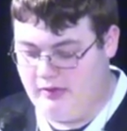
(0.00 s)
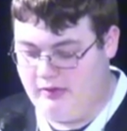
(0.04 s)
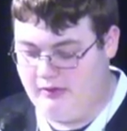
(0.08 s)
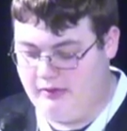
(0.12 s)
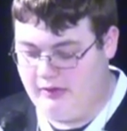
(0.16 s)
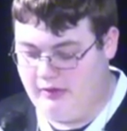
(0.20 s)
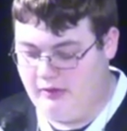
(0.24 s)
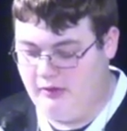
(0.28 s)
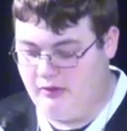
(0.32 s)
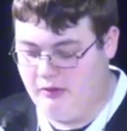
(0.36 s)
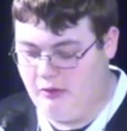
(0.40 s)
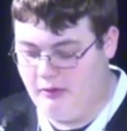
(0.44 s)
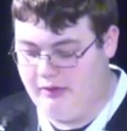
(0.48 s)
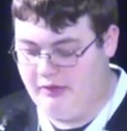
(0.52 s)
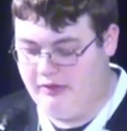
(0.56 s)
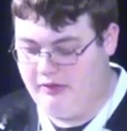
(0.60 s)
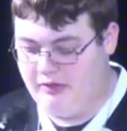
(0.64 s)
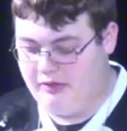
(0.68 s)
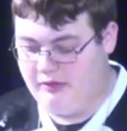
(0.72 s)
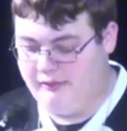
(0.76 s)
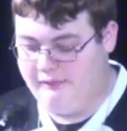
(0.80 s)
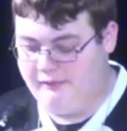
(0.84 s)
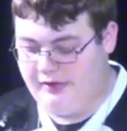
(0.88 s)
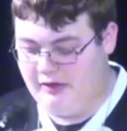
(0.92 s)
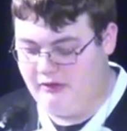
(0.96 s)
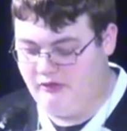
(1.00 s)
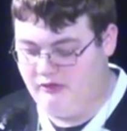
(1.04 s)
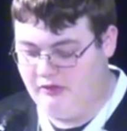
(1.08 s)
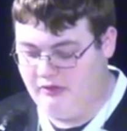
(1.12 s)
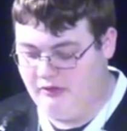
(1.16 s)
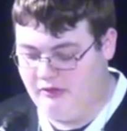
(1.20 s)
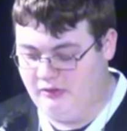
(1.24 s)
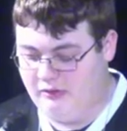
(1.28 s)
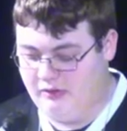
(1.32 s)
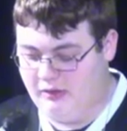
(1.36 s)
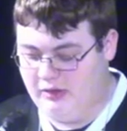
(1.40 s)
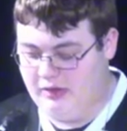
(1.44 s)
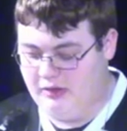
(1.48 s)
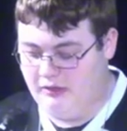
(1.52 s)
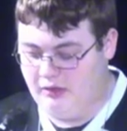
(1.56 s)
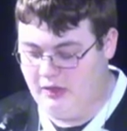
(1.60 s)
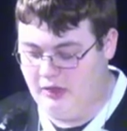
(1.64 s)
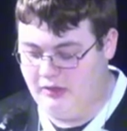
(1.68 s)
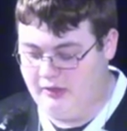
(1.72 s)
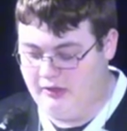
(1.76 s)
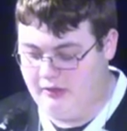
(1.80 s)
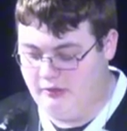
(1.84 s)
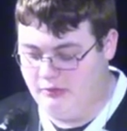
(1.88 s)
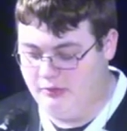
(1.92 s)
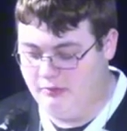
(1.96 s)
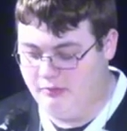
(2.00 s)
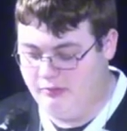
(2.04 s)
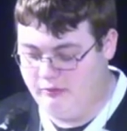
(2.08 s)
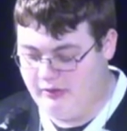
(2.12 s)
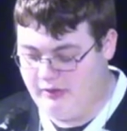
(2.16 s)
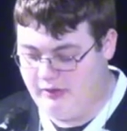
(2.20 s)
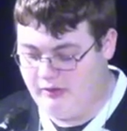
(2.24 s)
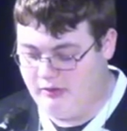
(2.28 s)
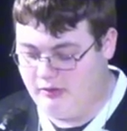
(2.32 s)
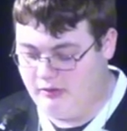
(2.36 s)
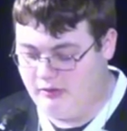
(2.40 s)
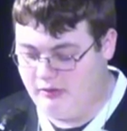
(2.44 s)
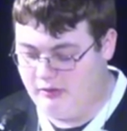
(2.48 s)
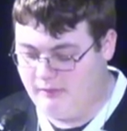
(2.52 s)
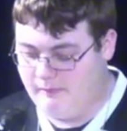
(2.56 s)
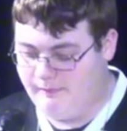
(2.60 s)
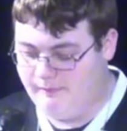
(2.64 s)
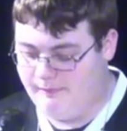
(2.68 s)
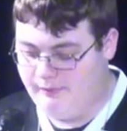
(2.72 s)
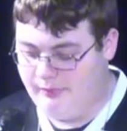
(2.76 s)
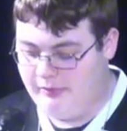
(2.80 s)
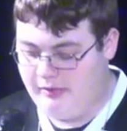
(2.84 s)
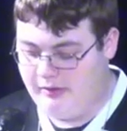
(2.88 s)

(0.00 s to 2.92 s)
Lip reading: I think, going to confession and talking to a priest.